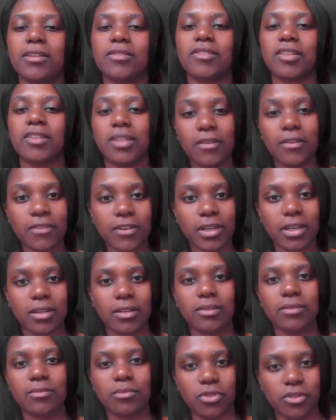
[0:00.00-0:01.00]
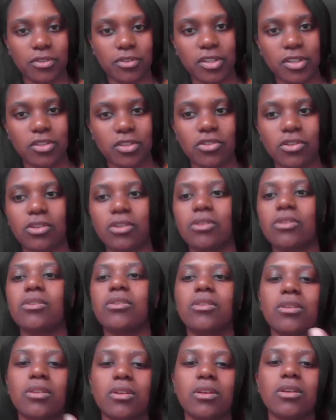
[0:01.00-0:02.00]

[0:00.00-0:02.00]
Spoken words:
significant procedure